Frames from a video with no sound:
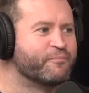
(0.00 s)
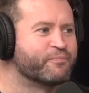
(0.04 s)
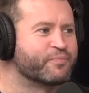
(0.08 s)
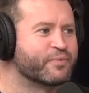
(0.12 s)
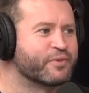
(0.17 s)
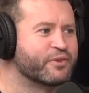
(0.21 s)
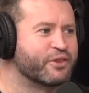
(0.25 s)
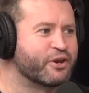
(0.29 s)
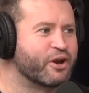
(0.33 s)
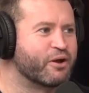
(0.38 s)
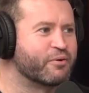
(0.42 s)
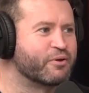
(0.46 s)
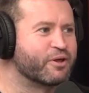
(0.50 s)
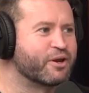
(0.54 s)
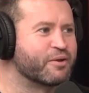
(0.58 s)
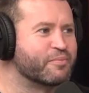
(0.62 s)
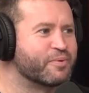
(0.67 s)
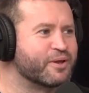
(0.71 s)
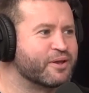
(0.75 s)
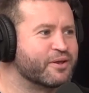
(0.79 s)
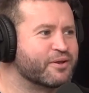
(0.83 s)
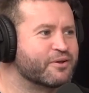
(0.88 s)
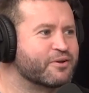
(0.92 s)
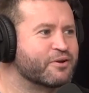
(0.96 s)
that I'm going to
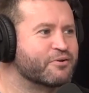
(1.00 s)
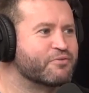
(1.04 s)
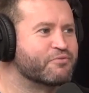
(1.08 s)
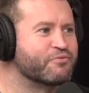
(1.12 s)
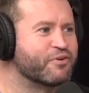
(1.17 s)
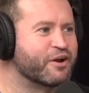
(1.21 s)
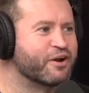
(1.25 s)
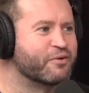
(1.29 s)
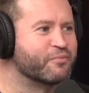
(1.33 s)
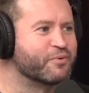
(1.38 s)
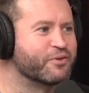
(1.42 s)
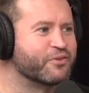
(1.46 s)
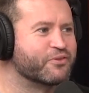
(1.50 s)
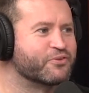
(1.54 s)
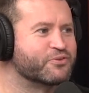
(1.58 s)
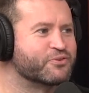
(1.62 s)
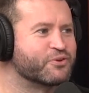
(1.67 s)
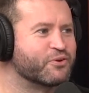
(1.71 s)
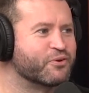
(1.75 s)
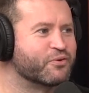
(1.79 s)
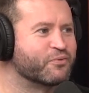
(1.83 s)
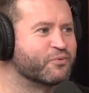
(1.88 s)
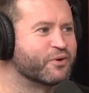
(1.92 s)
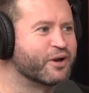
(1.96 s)
be confronted with
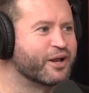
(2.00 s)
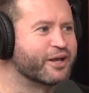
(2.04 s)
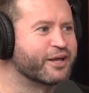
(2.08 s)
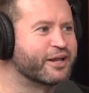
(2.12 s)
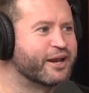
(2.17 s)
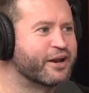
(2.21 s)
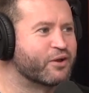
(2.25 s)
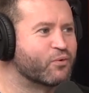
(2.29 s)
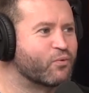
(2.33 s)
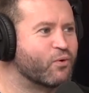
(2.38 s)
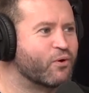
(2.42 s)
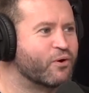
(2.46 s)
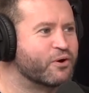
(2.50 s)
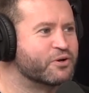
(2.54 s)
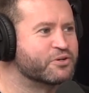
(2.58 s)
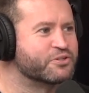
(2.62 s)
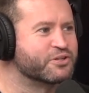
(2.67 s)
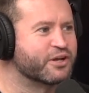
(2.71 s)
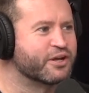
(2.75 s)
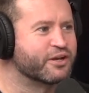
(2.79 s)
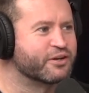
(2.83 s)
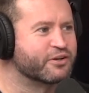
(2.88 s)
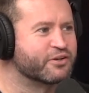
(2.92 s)
soon when I get out of quarantine,